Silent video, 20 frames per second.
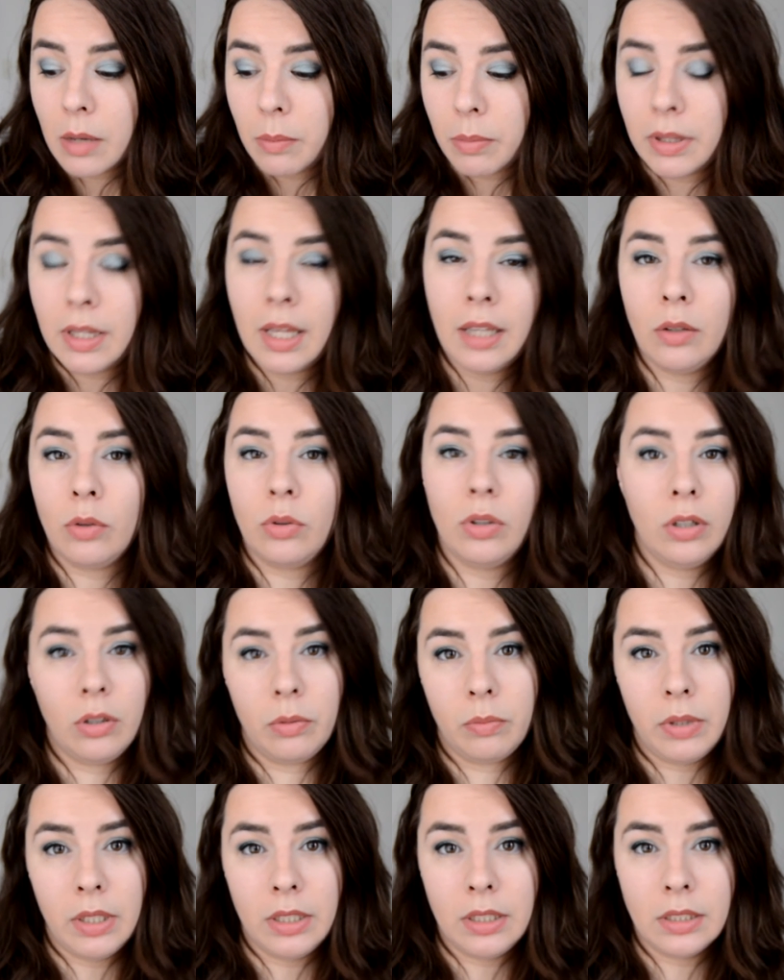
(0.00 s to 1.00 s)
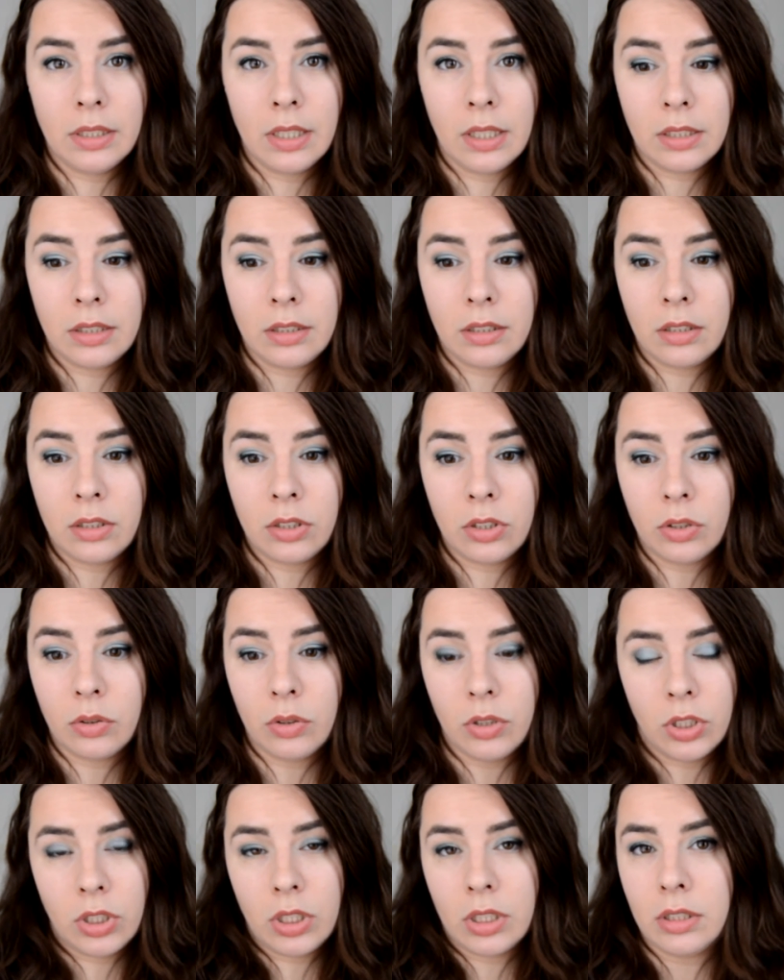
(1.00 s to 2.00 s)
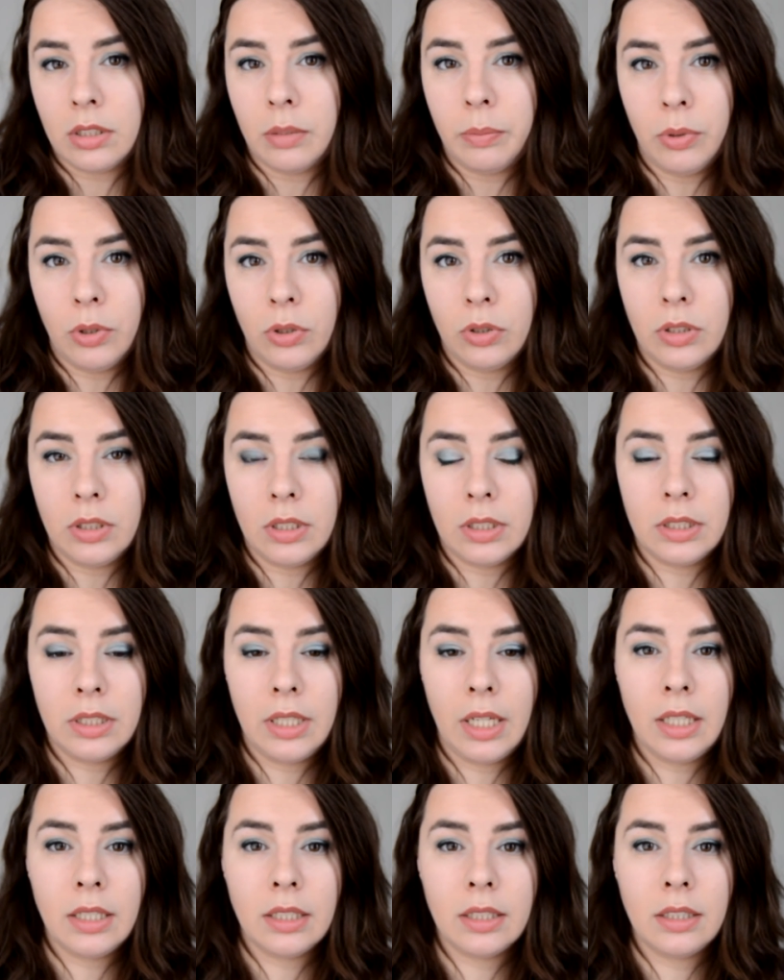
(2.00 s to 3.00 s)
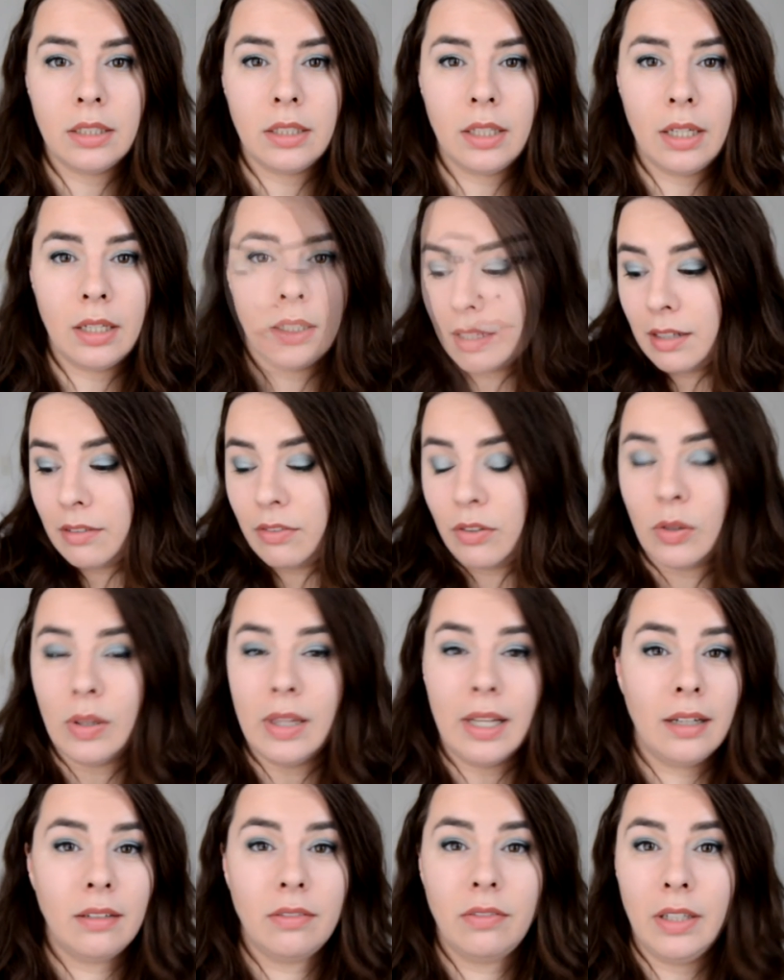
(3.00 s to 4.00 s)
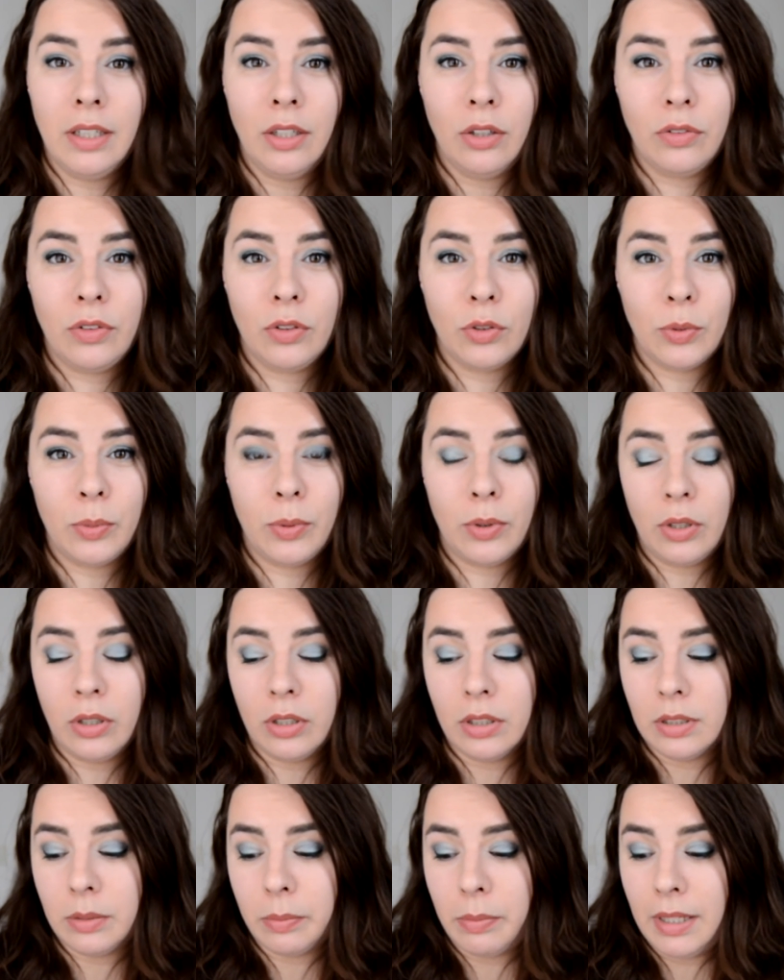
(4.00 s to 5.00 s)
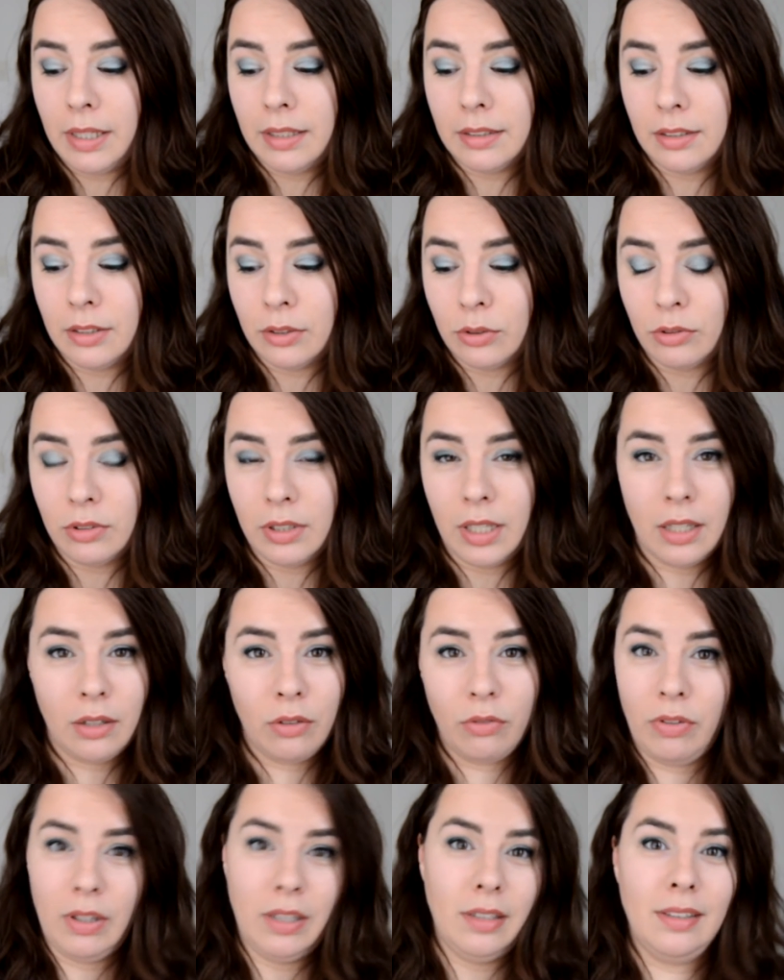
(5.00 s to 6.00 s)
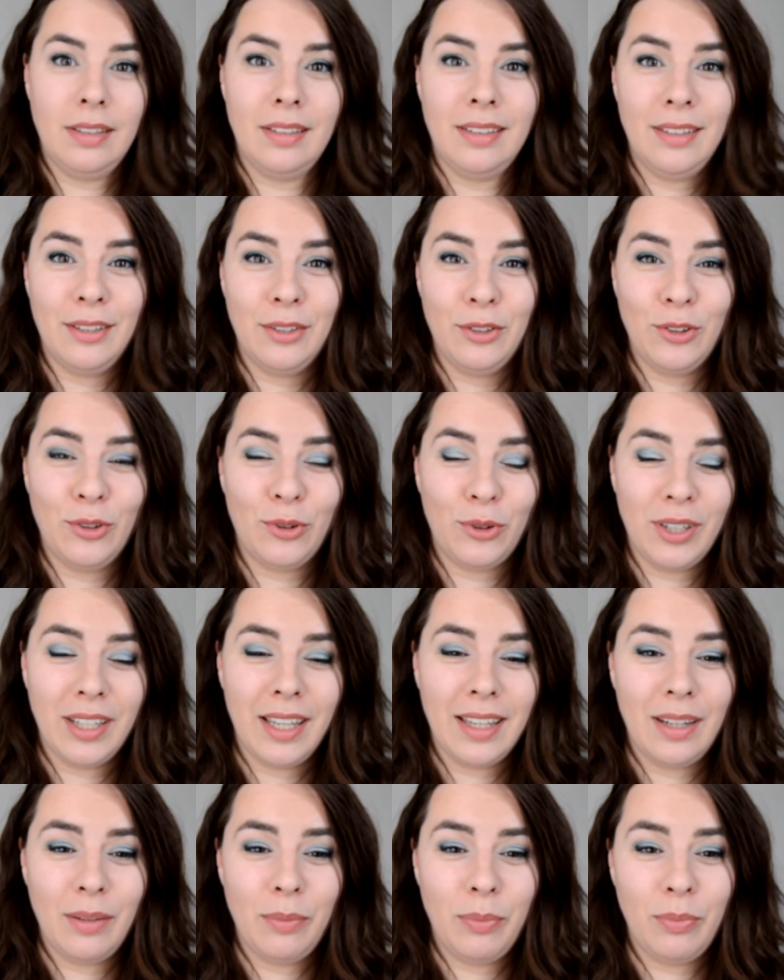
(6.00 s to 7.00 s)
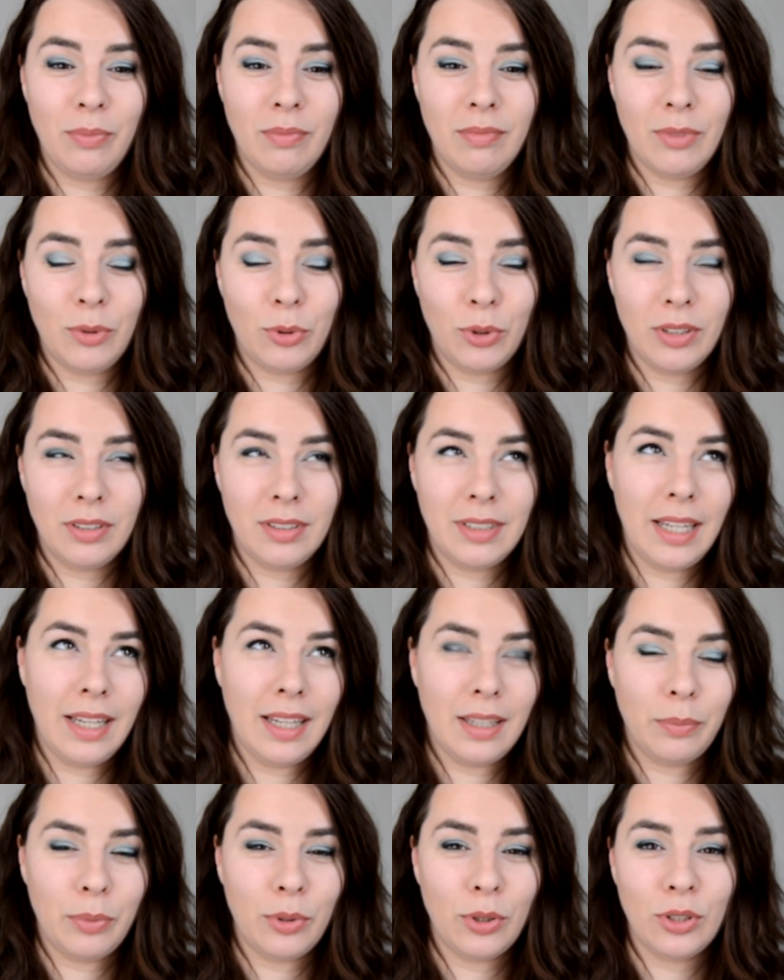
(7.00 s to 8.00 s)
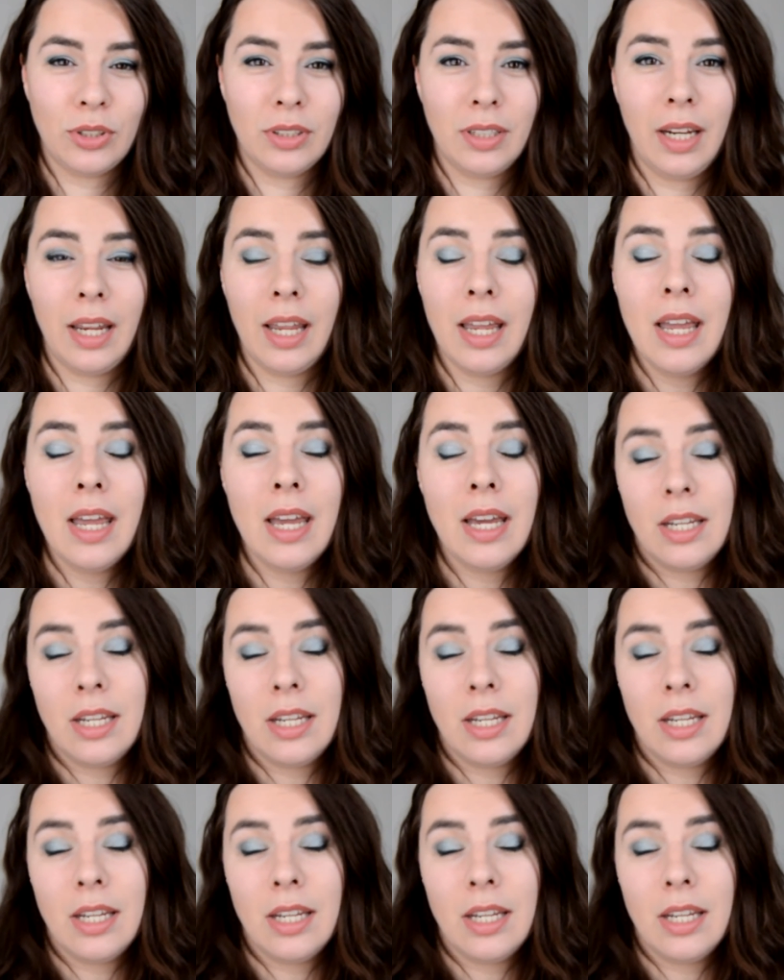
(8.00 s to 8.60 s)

But they're not a complete disaster, so it's just a personal taste. And if you love any of those products, please don't get offended or take it personally.